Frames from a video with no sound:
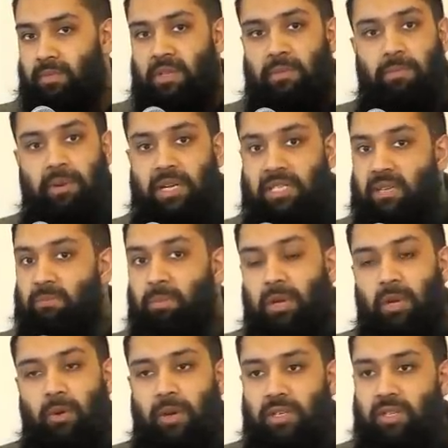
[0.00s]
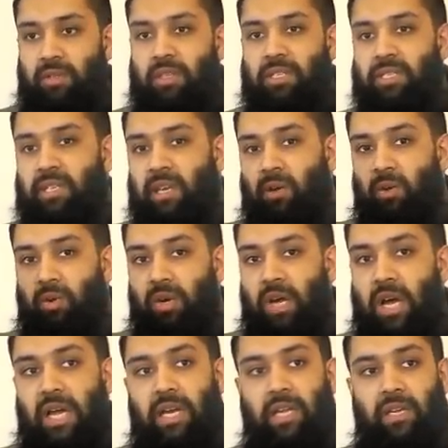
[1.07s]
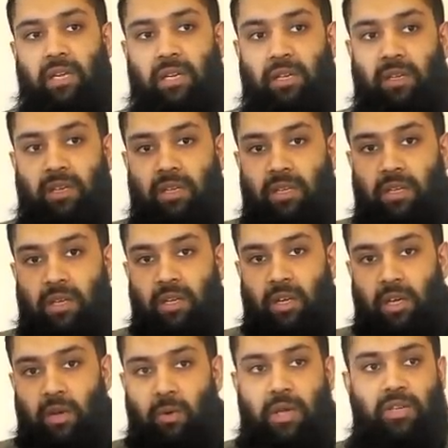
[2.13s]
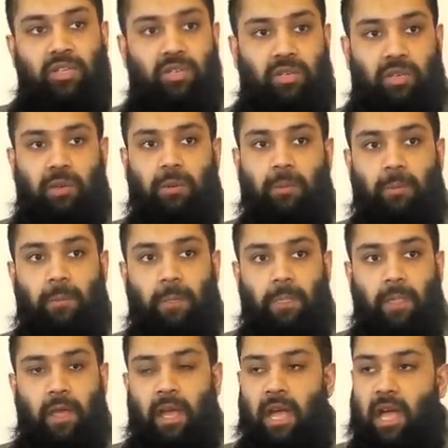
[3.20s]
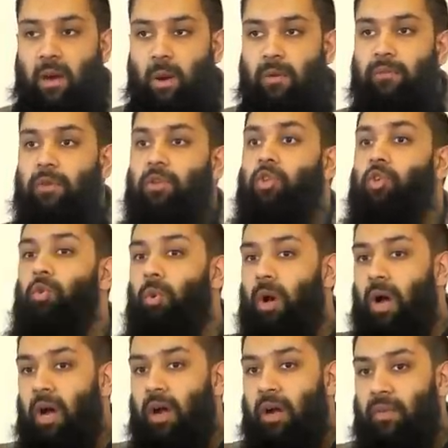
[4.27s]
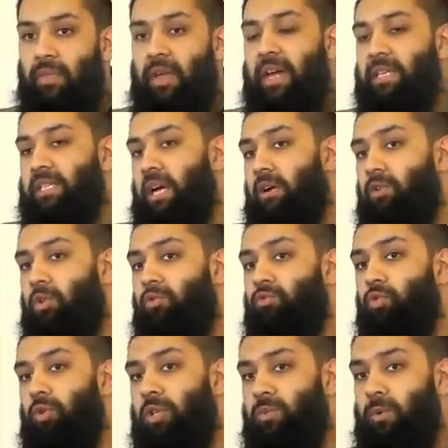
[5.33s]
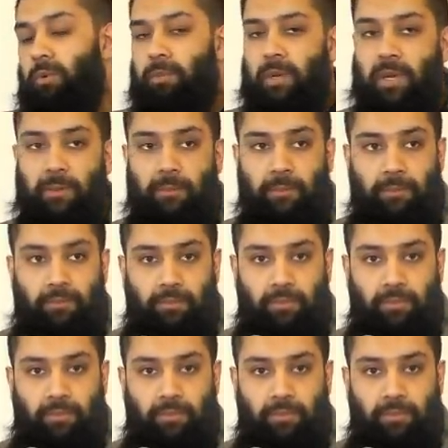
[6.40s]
Simple, simple equation. This is a Quranic equation. However you are, that is how your rulers will be.